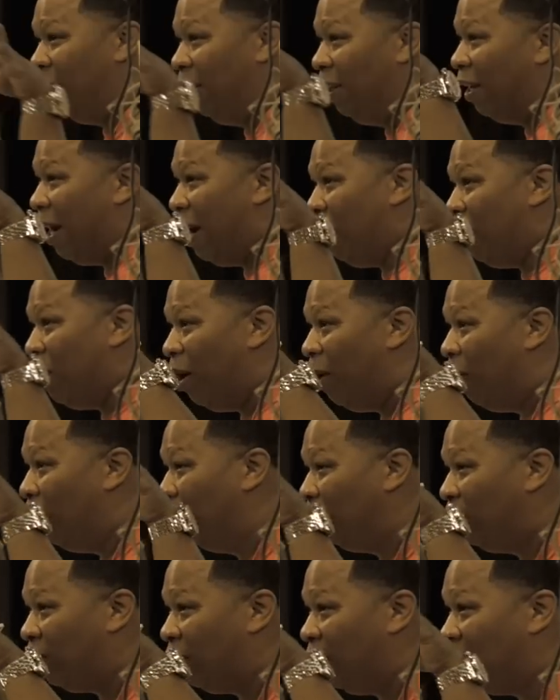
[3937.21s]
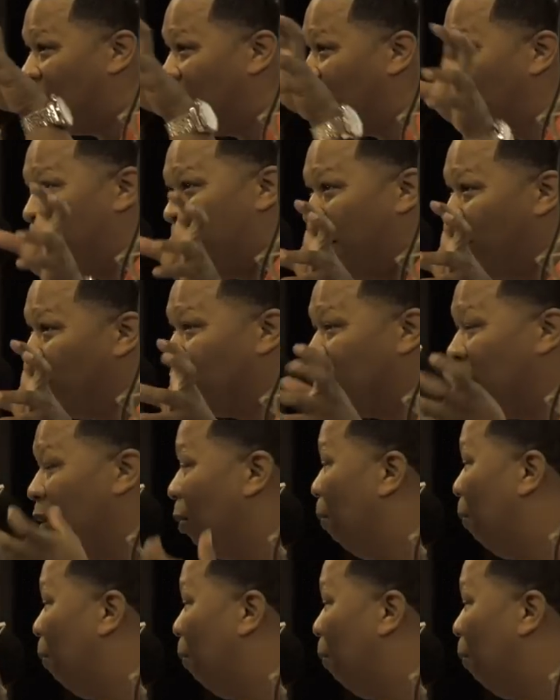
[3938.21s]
We need our own shit, because bounce